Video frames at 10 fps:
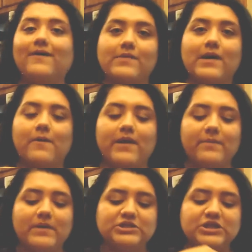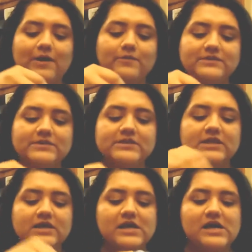of the Hawaiian Punch out
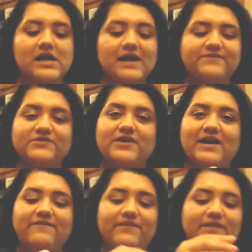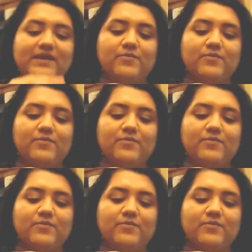after I fill